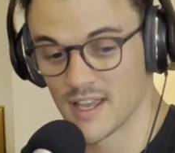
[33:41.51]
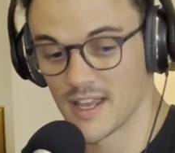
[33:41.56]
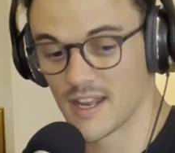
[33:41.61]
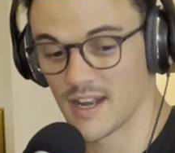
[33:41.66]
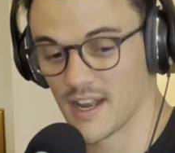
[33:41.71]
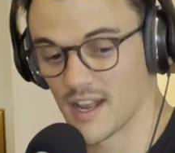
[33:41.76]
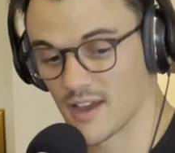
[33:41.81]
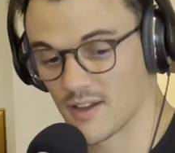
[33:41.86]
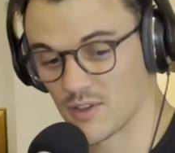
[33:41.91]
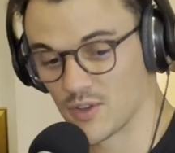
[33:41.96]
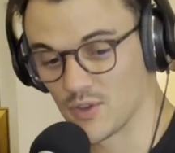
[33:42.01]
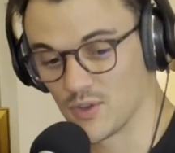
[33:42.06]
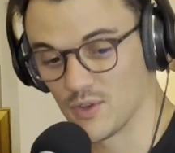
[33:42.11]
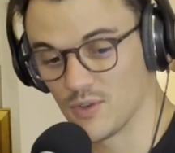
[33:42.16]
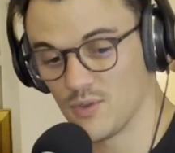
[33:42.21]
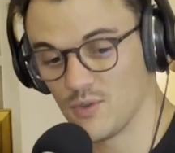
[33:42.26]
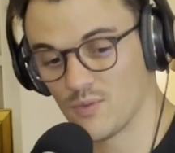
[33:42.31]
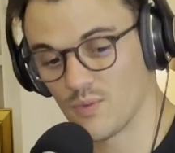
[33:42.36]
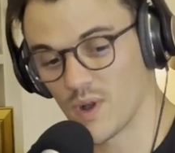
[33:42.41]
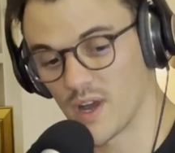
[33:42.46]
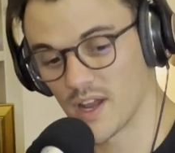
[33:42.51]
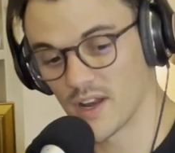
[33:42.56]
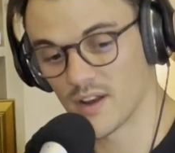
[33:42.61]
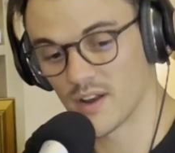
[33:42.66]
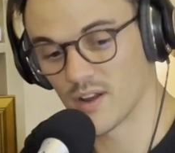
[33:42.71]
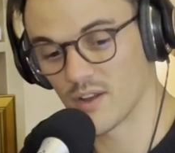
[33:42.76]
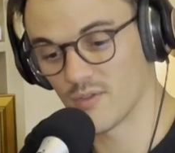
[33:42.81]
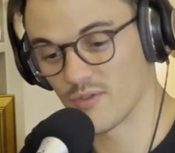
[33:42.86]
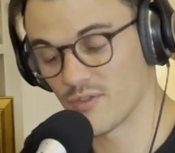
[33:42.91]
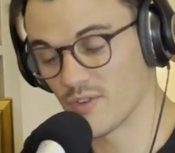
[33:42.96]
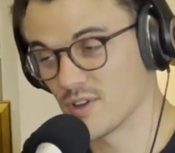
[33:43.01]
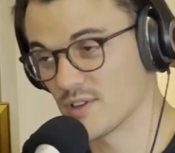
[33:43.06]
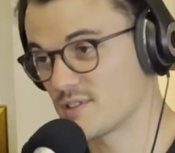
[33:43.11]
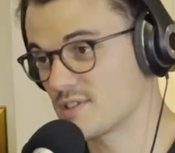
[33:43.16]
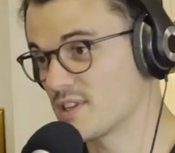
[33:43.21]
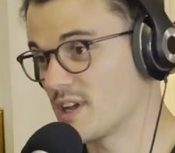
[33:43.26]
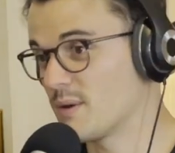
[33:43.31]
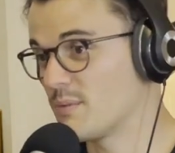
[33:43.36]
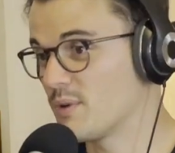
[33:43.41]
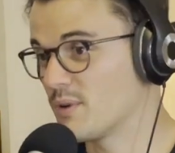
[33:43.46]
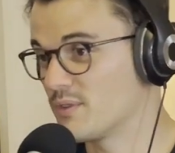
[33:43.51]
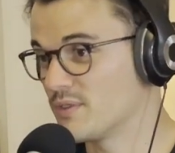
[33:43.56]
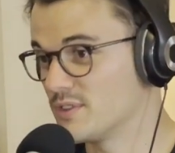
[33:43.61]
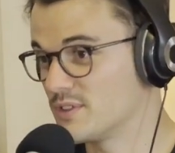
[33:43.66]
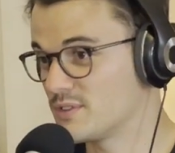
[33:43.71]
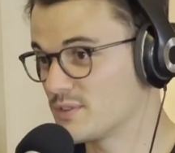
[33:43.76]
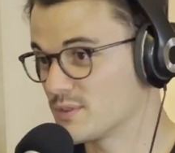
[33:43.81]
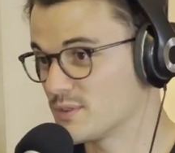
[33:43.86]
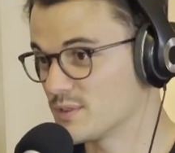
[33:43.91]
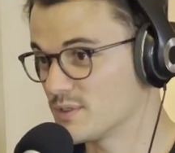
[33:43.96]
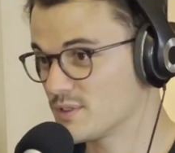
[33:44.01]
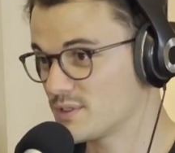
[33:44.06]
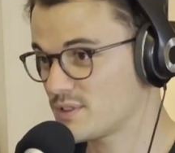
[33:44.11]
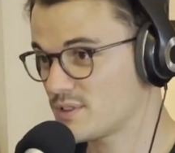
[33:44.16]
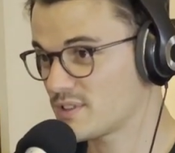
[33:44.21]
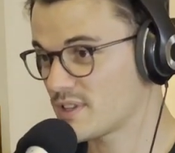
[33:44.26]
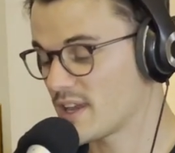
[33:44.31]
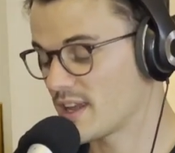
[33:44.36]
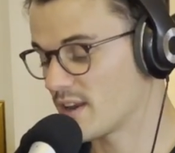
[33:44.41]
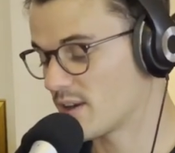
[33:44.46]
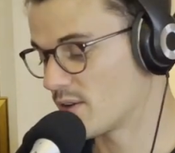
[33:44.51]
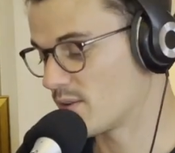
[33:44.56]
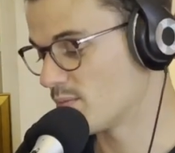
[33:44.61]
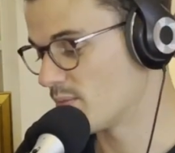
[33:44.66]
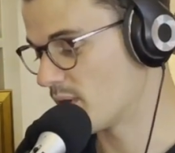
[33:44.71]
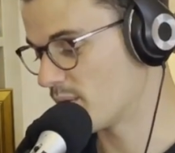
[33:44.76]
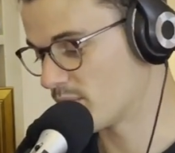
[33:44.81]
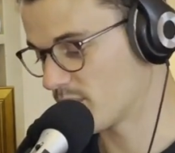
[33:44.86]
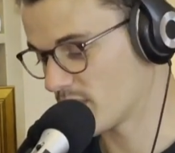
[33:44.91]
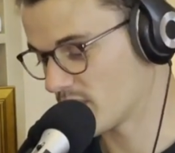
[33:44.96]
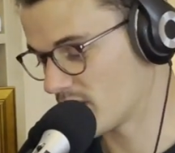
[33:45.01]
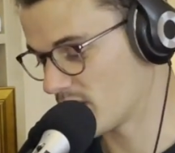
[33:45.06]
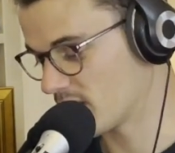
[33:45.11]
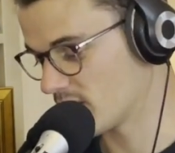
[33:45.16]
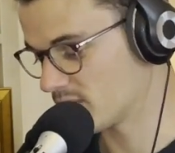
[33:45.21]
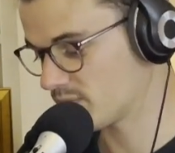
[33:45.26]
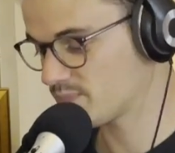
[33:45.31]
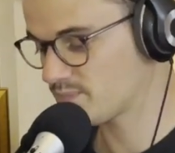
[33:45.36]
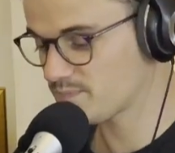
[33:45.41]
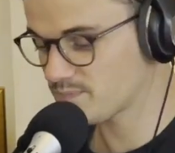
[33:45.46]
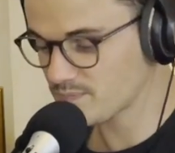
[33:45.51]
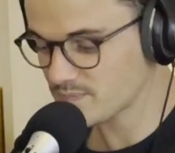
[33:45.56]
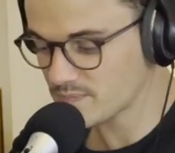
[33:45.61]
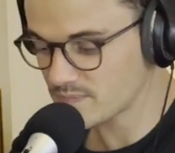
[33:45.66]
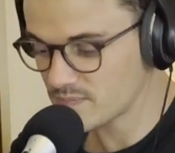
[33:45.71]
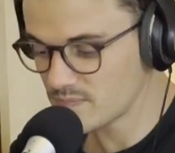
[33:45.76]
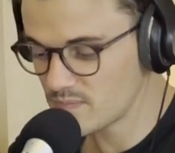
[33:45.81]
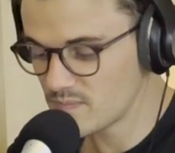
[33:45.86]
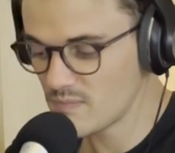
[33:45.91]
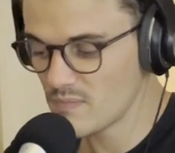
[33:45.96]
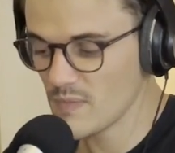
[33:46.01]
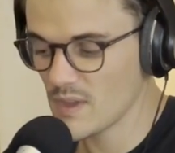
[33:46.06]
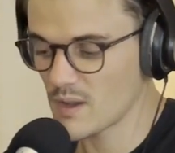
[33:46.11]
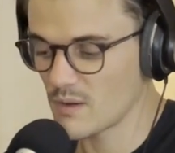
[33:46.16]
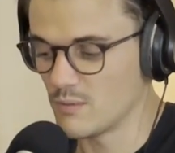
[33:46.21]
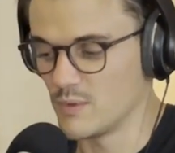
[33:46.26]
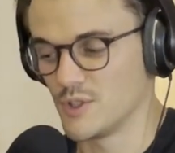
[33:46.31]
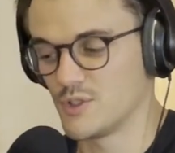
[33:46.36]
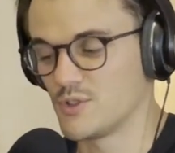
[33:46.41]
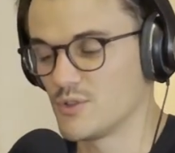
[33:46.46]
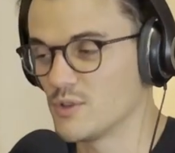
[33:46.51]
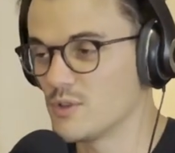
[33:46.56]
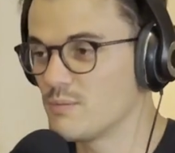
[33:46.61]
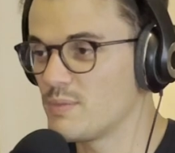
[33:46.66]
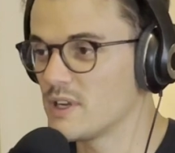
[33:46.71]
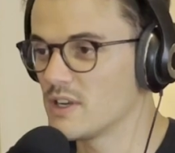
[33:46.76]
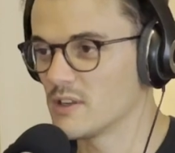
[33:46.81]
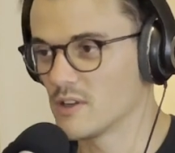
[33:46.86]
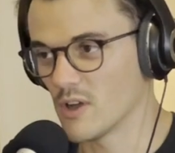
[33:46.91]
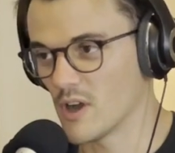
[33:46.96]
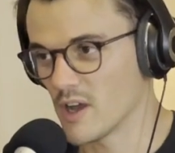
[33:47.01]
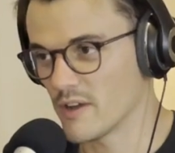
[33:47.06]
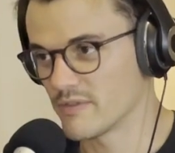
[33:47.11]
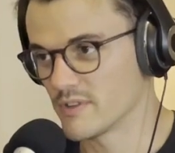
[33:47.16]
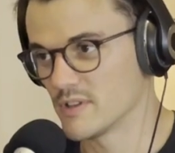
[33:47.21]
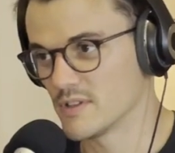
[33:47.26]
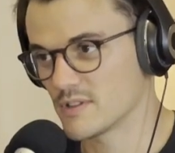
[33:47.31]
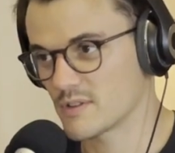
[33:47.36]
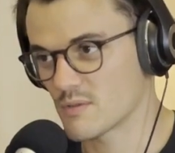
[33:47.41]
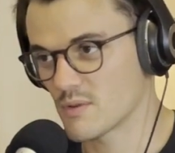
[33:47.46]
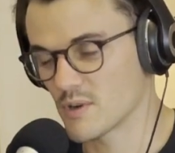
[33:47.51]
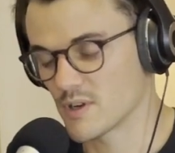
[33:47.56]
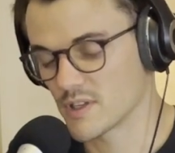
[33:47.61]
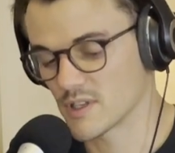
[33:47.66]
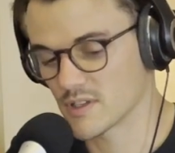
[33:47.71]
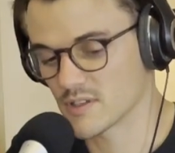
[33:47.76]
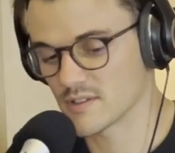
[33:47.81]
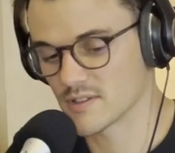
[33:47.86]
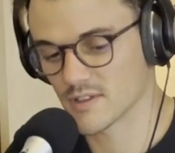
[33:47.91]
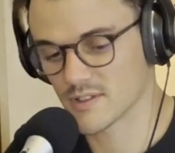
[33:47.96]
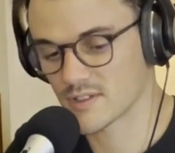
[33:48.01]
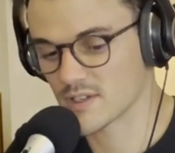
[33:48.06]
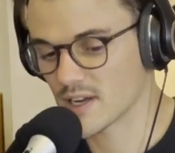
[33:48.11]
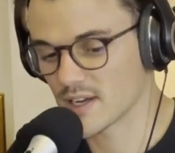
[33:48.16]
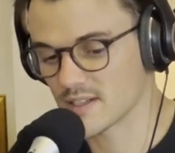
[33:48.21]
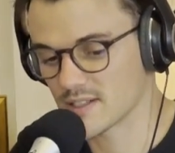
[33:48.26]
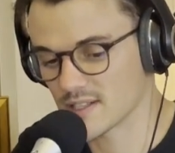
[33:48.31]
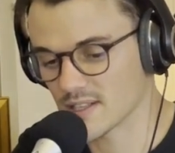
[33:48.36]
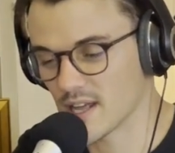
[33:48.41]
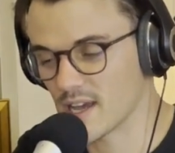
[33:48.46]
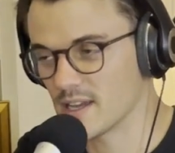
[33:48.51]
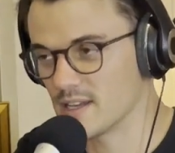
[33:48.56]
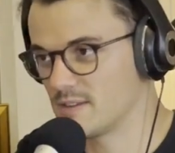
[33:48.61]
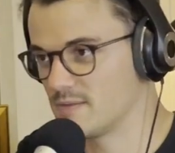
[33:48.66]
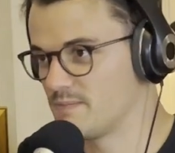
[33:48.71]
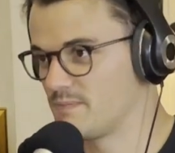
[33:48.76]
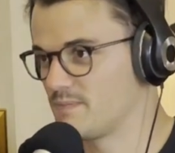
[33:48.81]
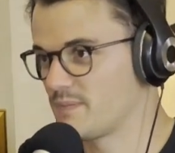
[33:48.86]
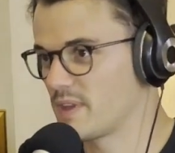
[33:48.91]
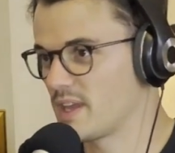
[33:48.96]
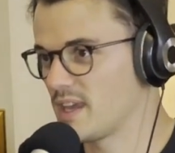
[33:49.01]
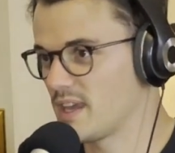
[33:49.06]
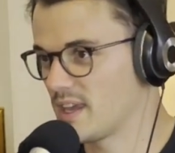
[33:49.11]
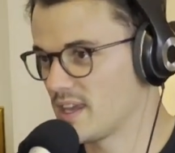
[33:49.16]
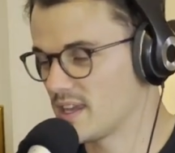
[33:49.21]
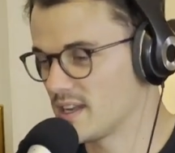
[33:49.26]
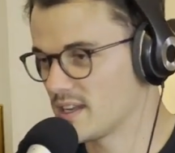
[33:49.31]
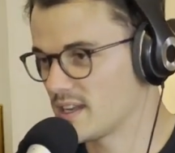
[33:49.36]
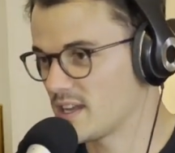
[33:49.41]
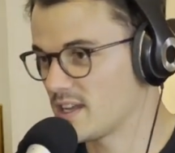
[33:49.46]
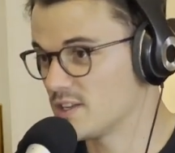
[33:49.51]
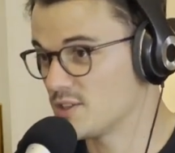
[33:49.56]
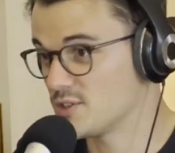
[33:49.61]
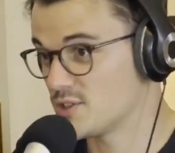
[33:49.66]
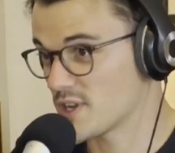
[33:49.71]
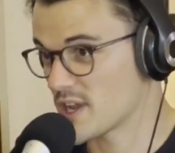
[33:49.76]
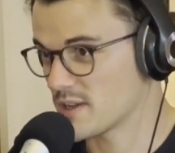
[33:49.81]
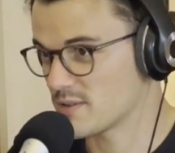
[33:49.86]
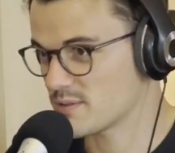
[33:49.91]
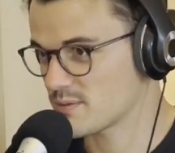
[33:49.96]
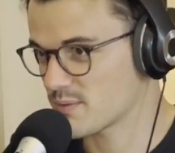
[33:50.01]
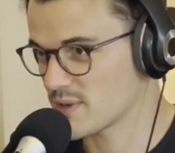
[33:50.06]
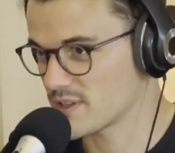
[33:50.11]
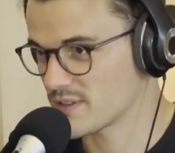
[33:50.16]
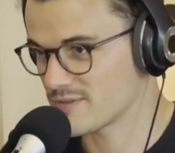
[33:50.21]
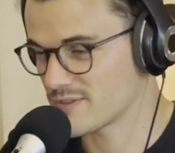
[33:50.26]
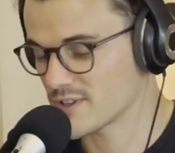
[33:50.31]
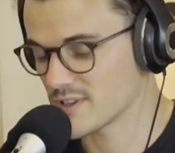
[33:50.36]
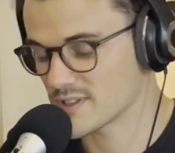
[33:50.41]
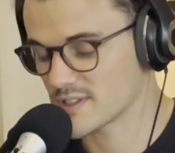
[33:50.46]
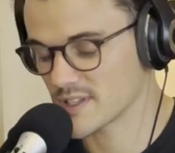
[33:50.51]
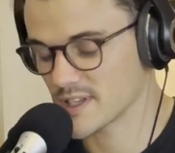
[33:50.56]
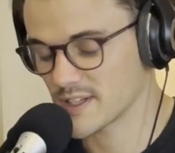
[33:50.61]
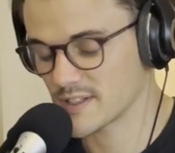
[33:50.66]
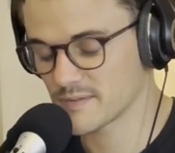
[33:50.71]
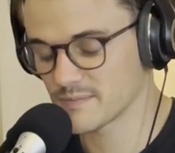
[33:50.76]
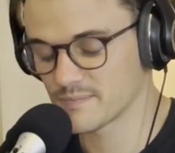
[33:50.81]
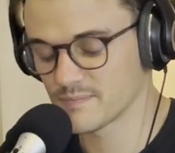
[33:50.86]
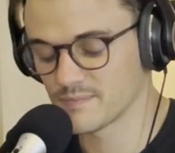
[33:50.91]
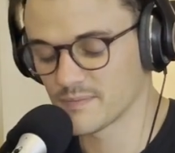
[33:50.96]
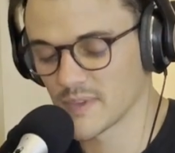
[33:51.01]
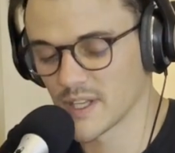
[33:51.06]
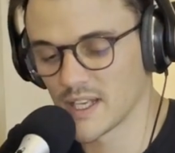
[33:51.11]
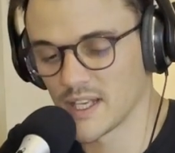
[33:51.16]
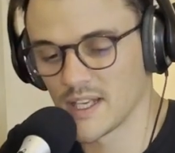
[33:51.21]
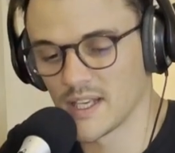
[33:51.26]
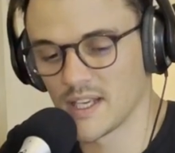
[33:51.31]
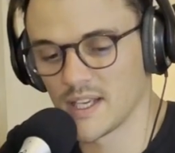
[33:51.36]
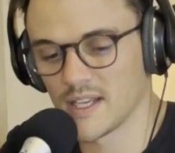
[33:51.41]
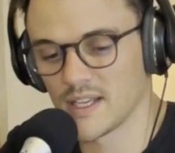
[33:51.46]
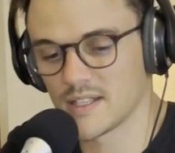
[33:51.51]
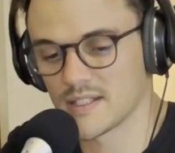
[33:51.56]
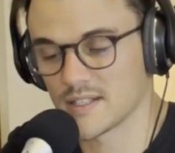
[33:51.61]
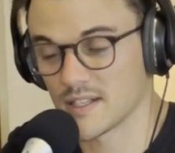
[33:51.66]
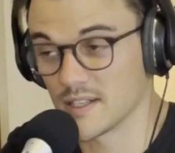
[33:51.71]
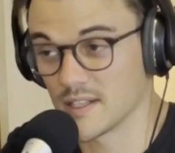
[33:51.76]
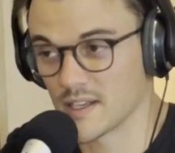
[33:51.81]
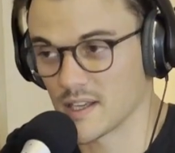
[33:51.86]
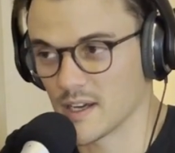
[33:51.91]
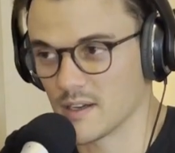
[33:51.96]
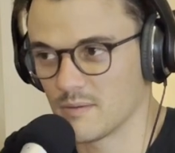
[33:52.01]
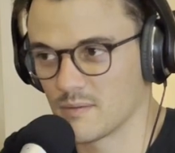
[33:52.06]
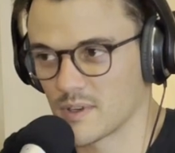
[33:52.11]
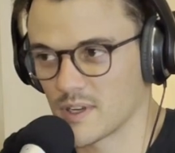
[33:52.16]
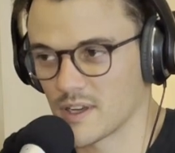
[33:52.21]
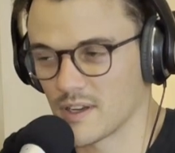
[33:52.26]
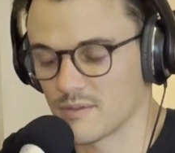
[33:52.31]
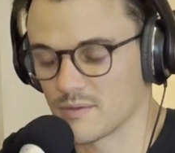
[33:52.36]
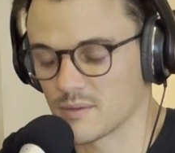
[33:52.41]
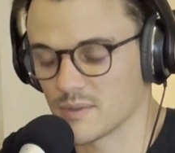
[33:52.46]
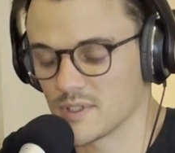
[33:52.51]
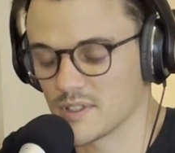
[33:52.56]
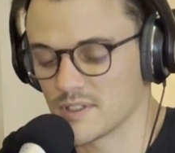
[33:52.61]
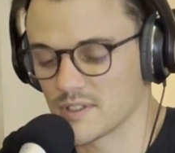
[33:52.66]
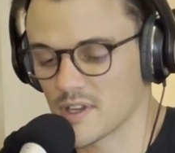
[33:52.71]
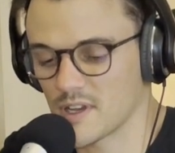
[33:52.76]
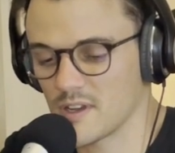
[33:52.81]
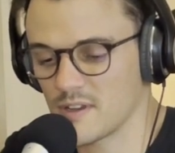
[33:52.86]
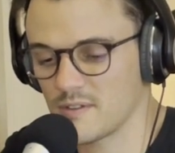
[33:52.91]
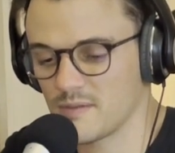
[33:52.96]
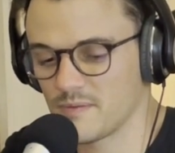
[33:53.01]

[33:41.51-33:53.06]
Now, Hugh won first up on this horse, and I remember we should have been alive in this quaddie because I changed late, and Eda James won the first leg, Sydney Cup a couple of years ago.